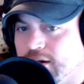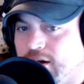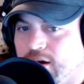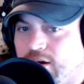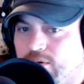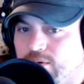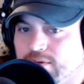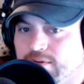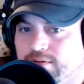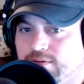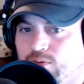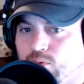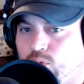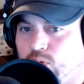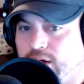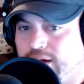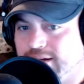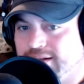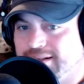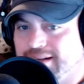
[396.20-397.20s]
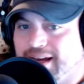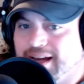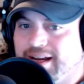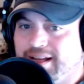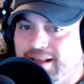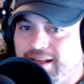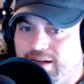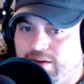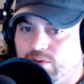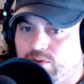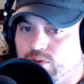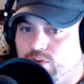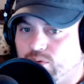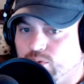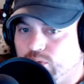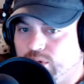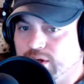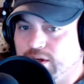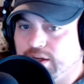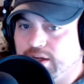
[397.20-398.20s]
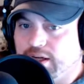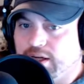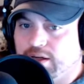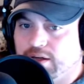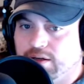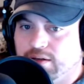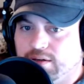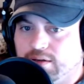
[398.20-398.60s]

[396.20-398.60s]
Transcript: on what tithing really